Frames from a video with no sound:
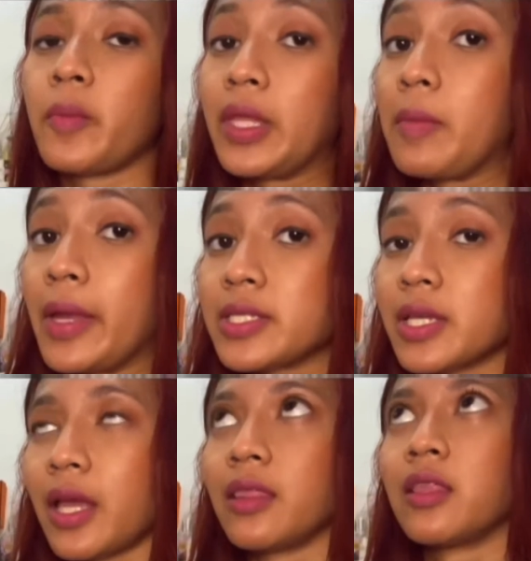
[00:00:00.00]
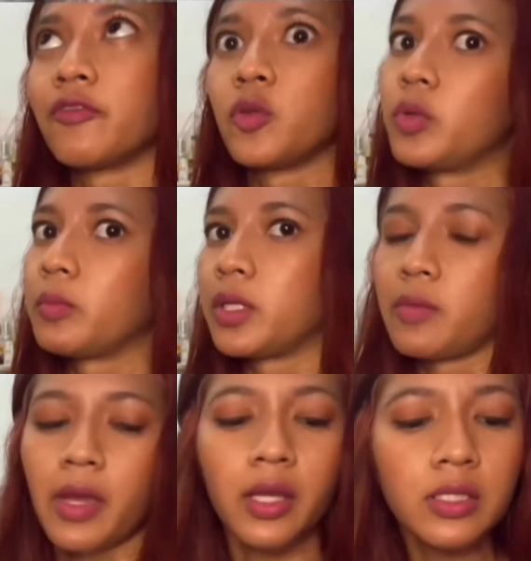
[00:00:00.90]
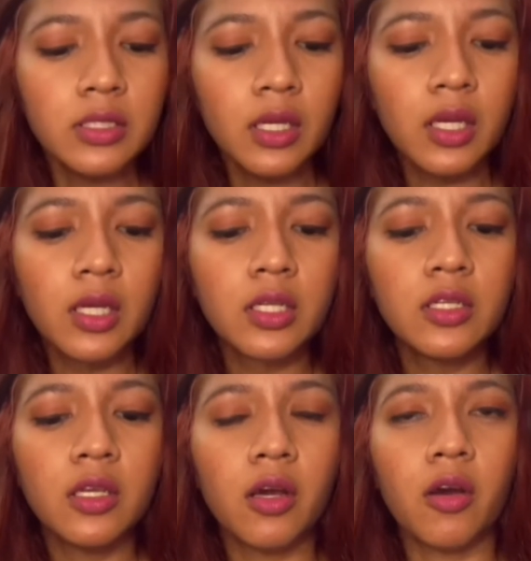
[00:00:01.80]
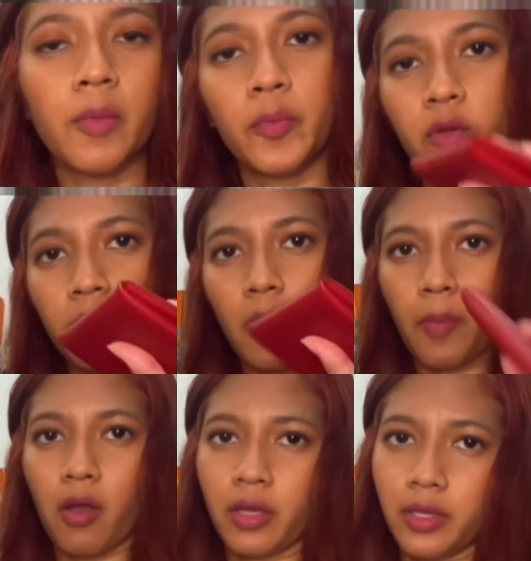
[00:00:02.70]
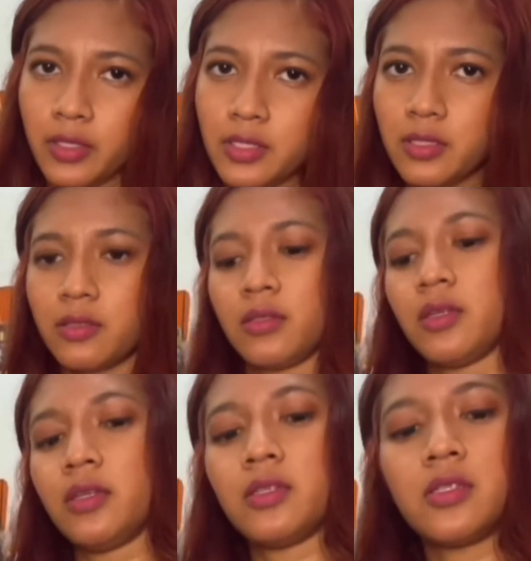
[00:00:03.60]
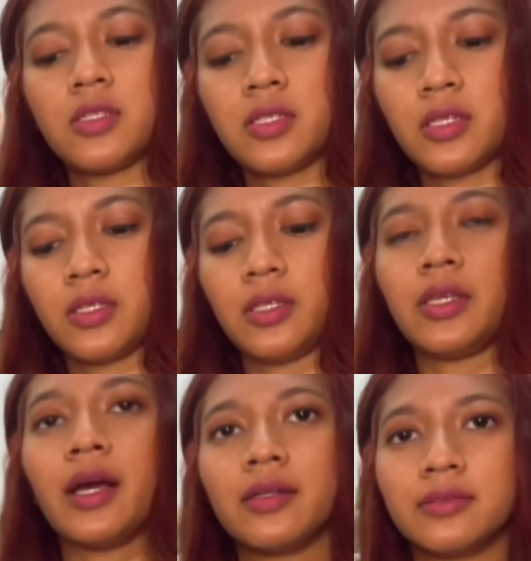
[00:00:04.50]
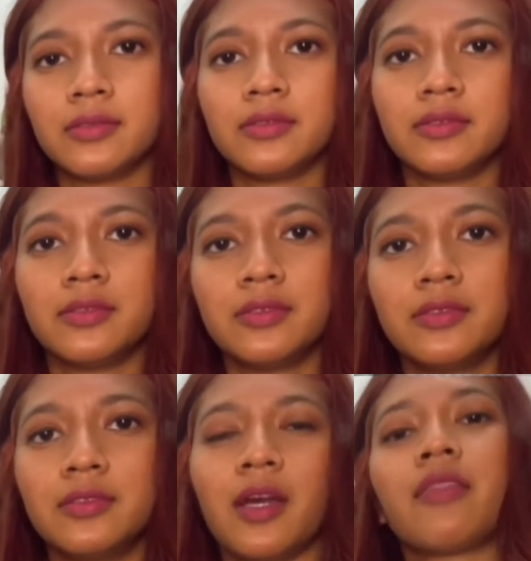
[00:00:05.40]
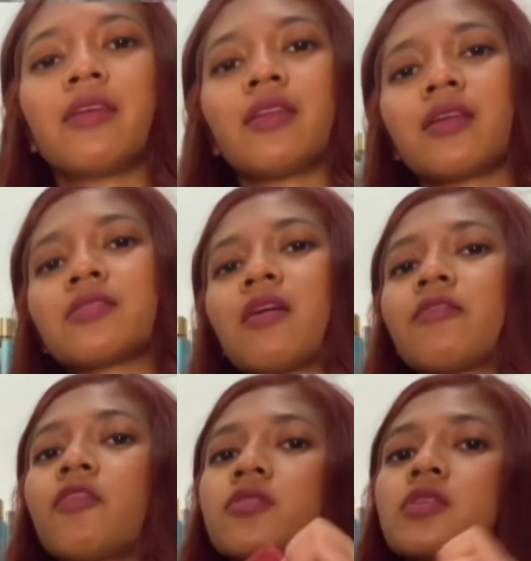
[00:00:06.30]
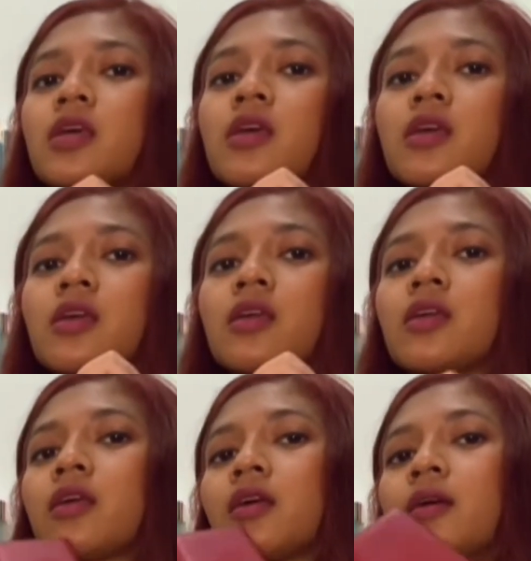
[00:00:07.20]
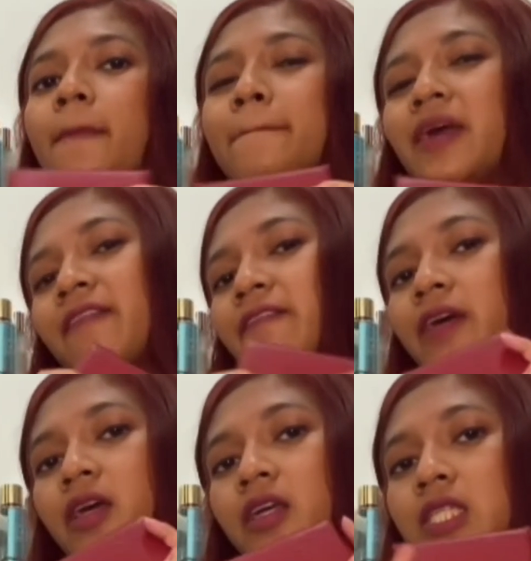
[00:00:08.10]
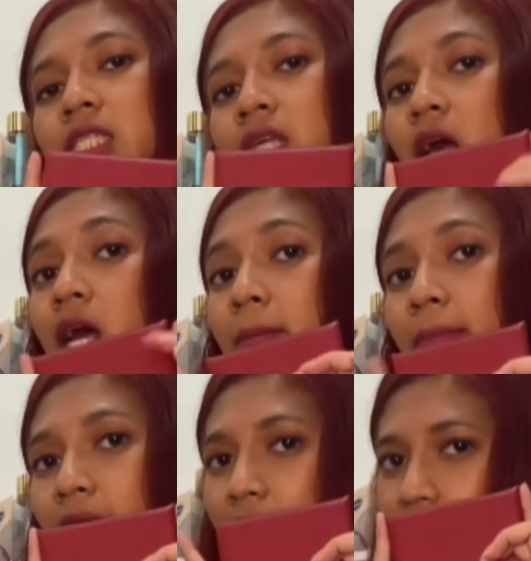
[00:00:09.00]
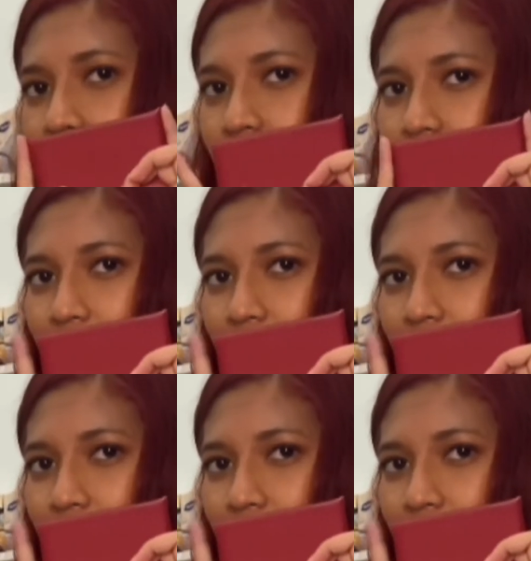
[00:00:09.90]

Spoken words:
mini bags kan, I love to wear mini bags. I'll put in my pockets. And yeah, I think that's all for today. My first Hermès